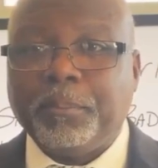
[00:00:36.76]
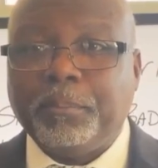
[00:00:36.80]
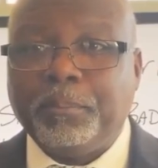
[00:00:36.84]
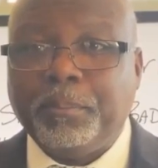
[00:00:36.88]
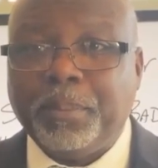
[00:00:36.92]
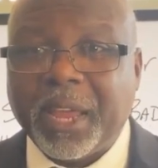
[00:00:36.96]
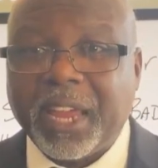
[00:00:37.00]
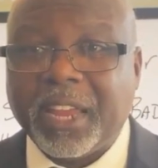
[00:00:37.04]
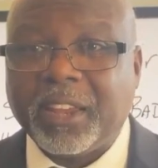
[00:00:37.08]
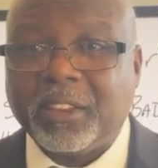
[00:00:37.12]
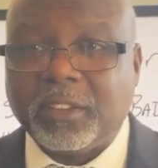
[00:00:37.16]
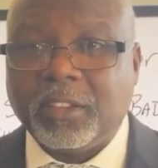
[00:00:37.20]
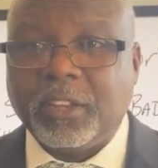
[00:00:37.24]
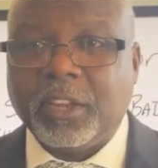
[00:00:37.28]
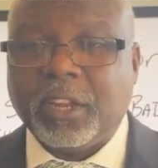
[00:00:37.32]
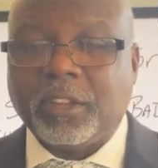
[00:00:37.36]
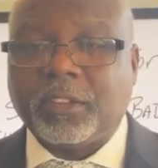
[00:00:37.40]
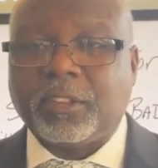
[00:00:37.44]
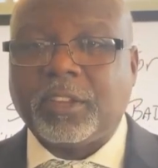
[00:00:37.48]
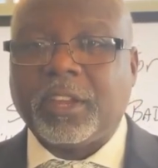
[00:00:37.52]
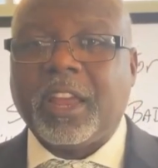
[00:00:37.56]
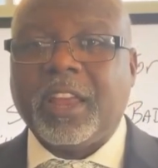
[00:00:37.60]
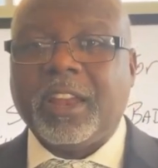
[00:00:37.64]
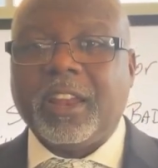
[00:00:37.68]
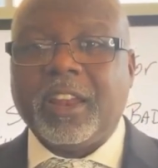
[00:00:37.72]

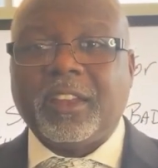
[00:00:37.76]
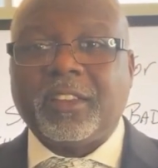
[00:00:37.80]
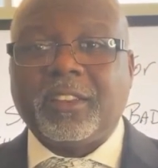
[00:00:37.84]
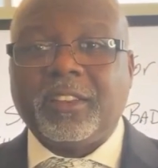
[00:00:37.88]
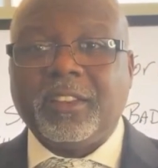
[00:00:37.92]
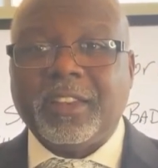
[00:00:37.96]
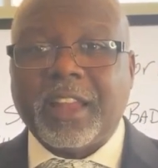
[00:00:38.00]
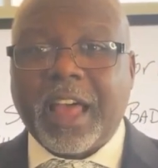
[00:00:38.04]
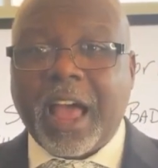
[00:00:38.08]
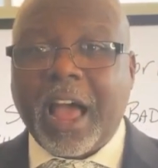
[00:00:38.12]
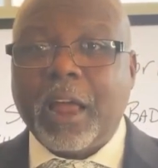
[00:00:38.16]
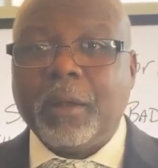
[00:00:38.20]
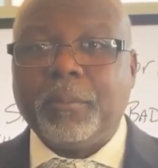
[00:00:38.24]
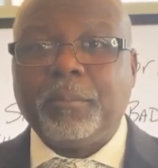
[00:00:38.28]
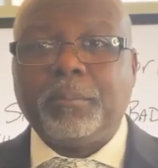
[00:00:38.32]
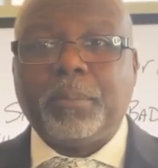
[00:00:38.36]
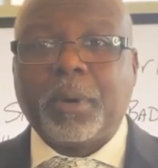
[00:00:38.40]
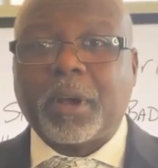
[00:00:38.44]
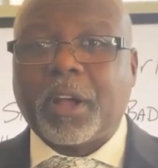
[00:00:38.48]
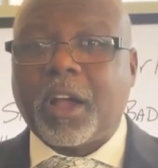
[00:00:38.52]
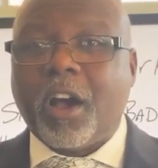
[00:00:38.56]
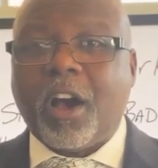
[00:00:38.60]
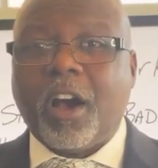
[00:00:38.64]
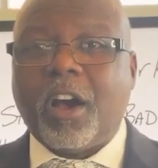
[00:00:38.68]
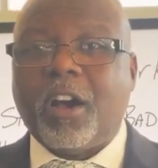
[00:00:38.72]
business, and it's not
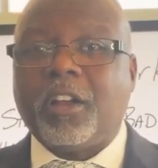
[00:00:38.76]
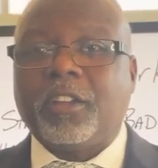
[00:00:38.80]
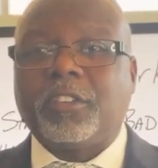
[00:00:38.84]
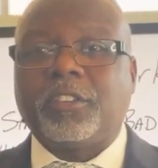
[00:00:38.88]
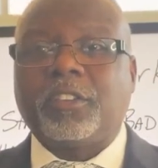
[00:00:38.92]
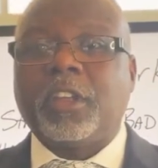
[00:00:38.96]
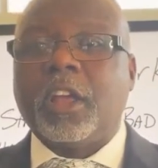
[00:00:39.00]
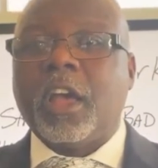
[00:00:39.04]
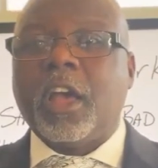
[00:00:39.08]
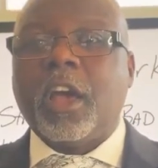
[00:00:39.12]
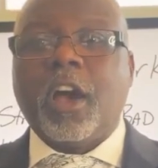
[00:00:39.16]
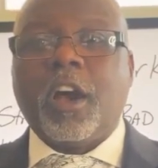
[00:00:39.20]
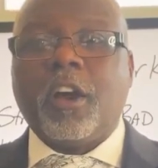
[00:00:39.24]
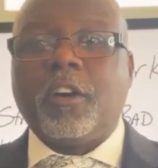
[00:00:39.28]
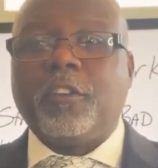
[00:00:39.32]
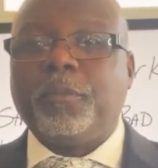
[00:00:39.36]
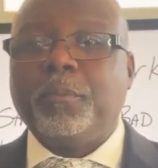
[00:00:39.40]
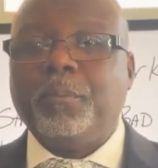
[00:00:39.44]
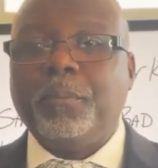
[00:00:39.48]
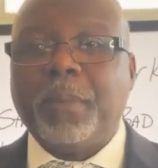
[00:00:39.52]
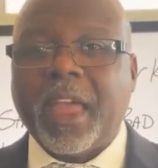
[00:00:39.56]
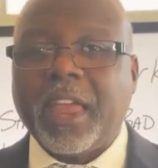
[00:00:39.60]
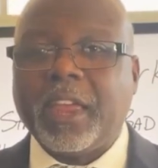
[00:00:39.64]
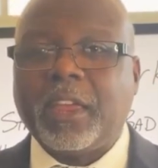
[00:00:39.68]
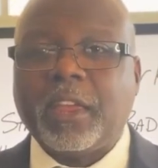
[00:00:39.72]
because of
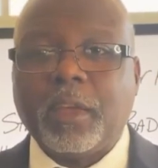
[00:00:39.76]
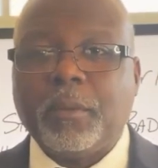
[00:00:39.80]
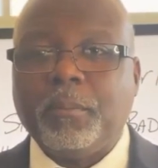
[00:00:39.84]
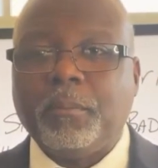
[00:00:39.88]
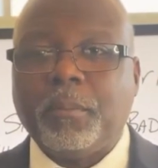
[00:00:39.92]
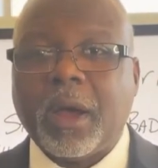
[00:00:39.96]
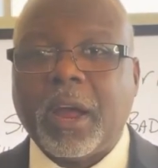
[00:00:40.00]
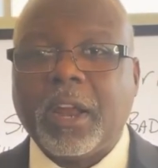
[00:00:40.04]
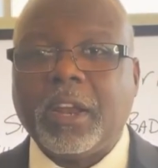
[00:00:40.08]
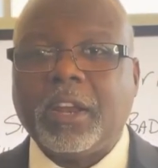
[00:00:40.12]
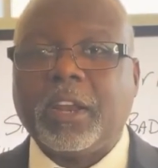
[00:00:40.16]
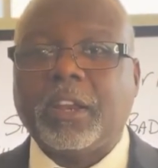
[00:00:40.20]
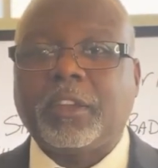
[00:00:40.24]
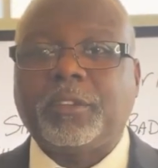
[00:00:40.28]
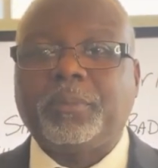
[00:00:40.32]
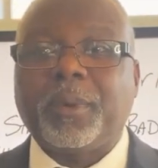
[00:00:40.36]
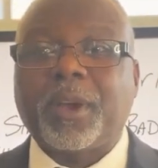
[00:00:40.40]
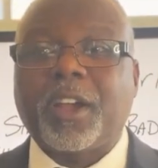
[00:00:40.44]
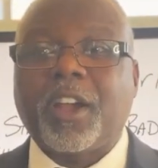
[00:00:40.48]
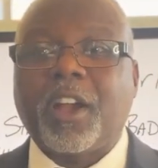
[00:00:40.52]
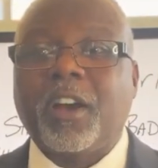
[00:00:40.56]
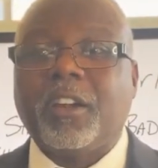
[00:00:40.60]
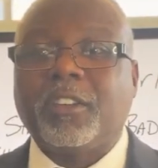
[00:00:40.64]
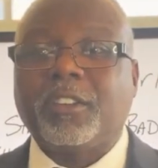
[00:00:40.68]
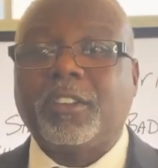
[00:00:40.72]
making money, it's
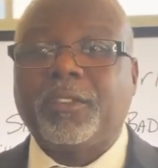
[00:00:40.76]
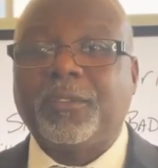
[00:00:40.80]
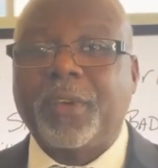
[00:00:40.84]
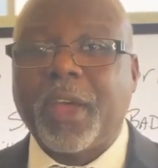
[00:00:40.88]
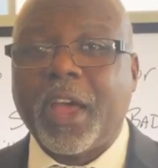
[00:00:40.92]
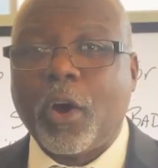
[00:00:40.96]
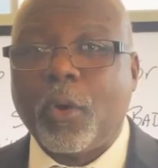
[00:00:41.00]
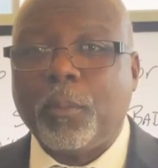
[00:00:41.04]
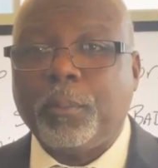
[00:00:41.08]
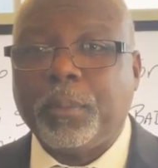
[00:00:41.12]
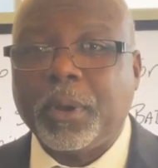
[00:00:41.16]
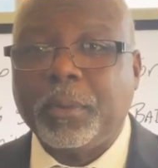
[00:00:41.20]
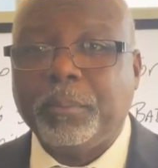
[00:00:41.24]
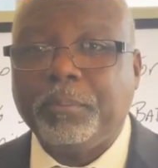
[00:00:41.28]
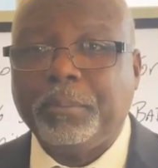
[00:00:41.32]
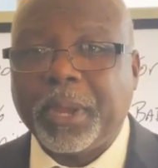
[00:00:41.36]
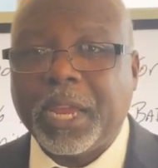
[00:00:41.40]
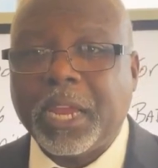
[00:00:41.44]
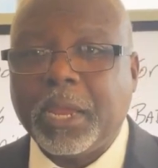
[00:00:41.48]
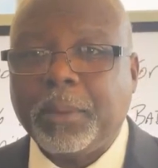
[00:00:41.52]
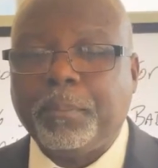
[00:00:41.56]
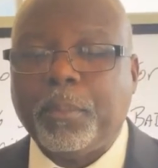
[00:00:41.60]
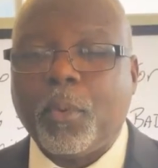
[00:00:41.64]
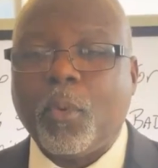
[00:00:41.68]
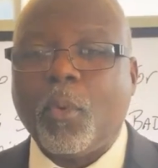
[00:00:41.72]
because of helping
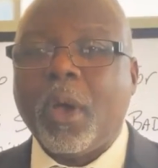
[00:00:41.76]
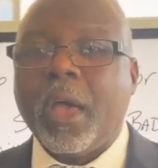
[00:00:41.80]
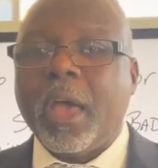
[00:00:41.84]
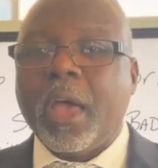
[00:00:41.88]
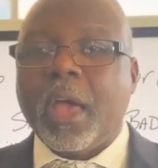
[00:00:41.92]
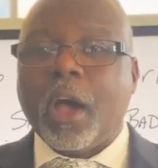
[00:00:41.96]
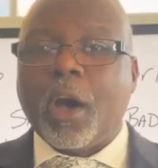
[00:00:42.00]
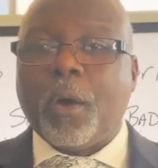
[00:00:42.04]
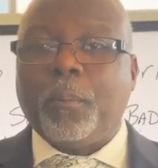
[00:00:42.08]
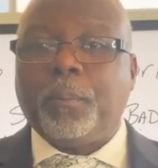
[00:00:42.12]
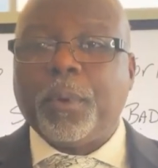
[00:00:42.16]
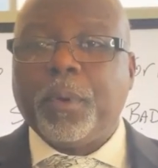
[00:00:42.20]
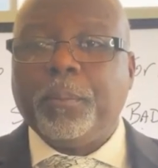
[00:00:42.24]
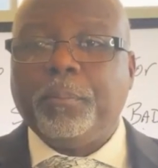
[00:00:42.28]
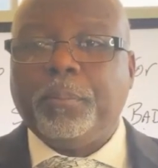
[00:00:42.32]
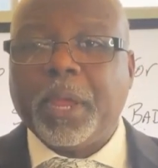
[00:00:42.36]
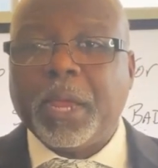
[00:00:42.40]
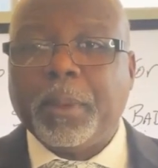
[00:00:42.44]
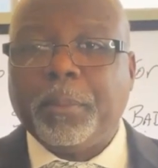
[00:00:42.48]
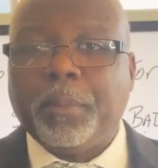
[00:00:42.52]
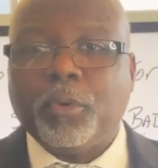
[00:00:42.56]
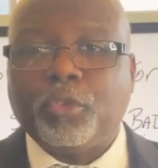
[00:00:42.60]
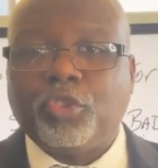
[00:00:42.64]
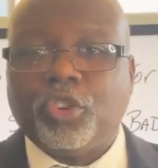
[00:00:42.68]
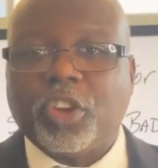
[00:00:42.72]
people
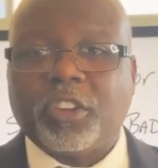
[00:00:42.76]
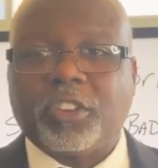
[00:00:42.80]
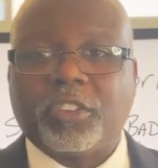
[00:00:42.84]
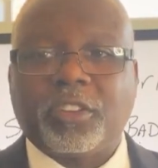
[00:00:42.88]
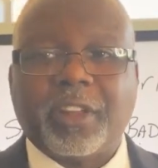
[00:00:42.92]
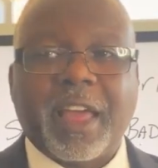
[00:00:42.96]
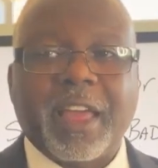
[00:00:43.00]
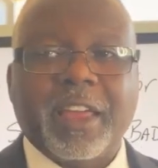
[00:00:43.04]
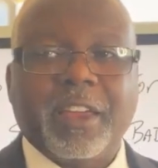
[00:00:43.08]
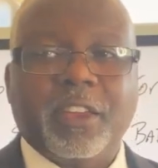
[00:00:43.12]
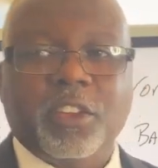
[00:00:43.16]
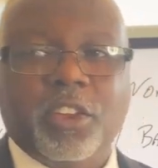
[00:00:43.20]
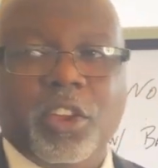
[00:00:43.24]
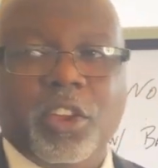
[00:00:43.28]
just like